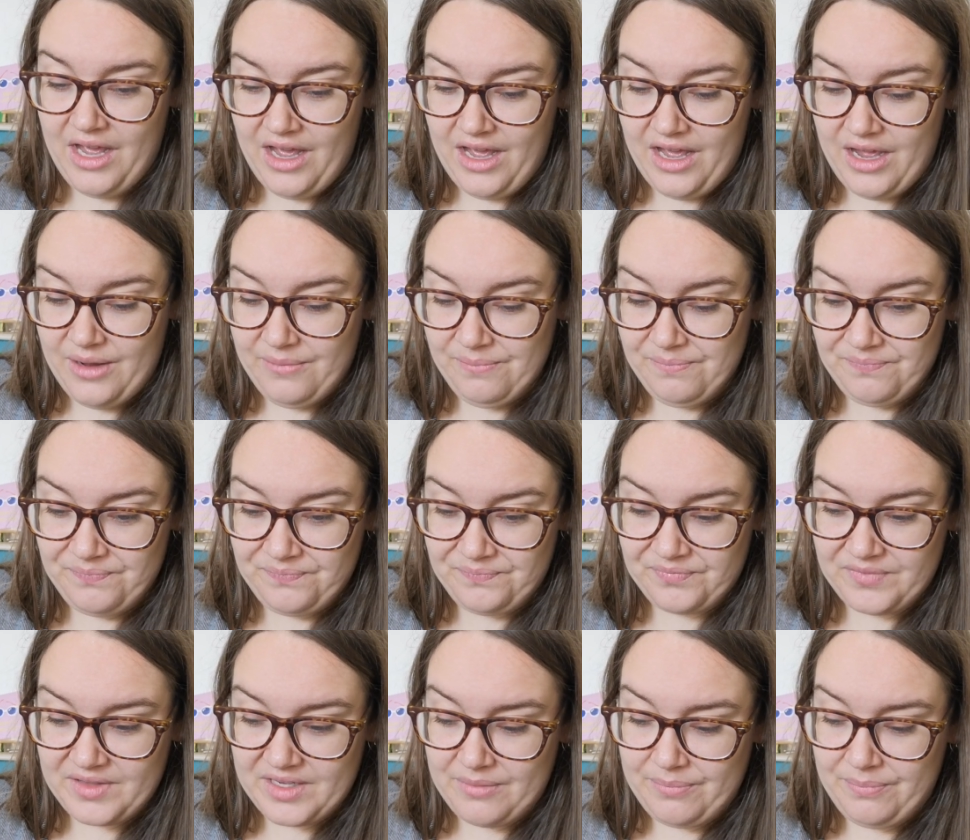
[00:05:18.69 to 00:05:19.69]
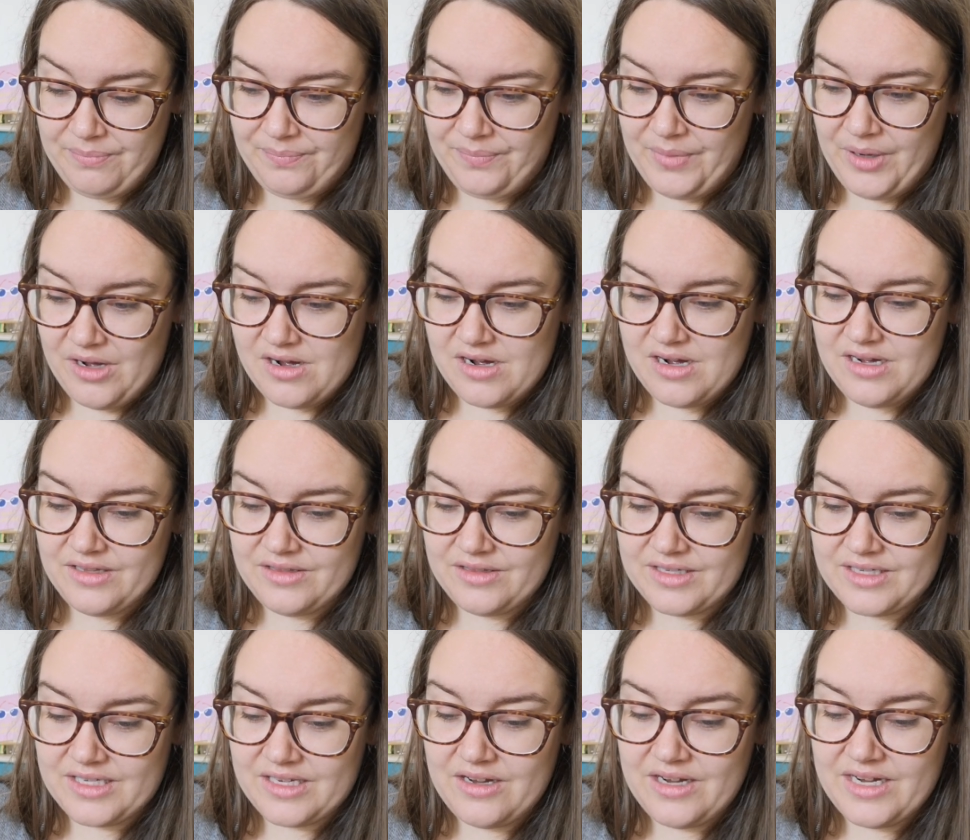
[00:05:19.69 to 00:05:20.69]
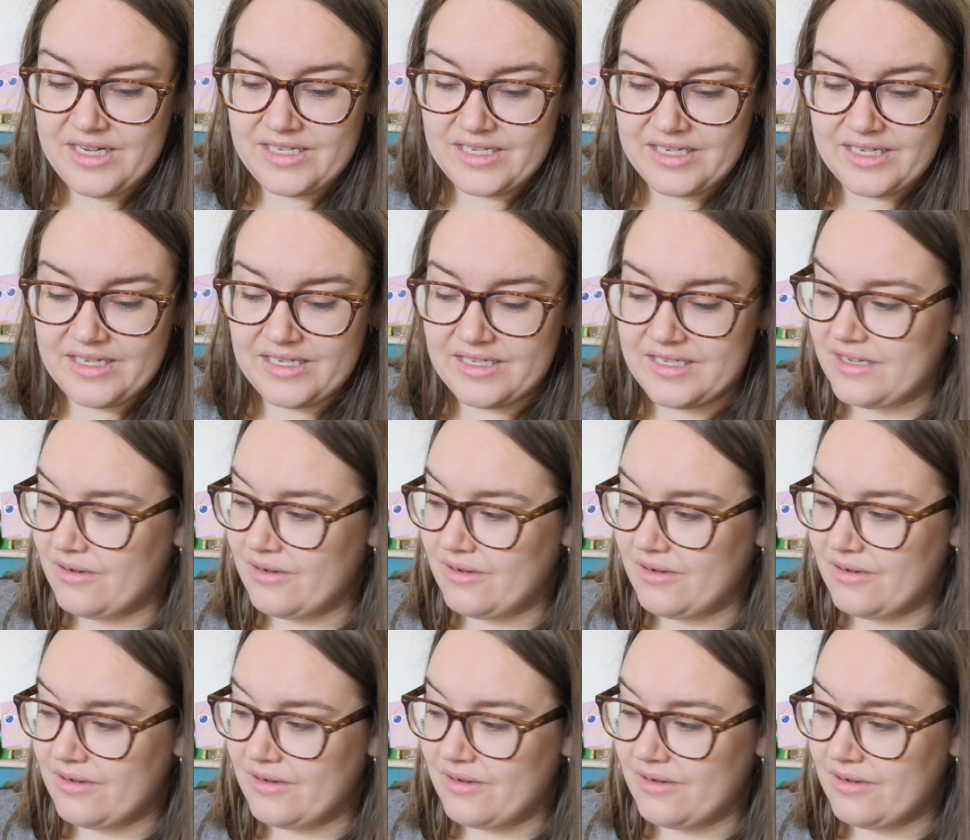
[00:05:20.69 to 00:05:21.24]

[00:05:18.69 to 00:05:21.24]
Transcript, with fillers: Um, but the sizes,